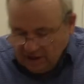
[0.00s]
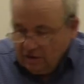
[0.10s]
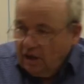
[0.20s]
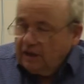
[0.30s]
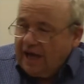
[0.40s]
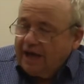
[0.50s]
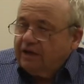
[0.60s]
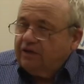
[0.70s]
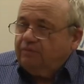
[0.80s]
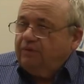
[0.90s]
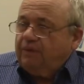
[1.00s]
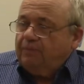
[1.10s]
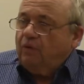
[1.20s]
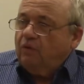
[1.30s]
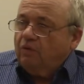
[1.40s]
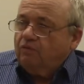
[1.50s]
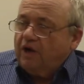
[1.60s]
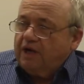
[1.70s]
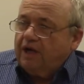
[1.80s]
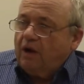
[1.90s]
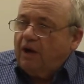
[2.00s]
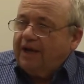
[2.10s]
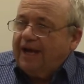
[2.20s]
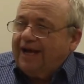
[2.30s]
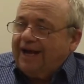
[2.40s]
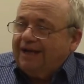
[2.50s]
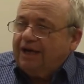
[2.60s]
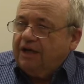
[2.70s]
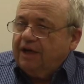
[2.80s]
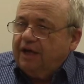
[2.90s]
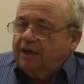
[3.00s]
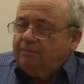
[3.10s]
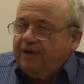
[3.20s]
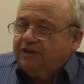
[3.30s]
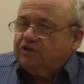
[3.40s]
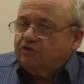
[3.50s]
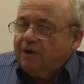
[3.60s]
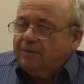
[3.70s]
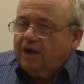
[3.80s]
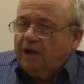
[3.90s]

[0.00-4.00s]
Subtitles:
a lot of the people who were running on an impeached Trump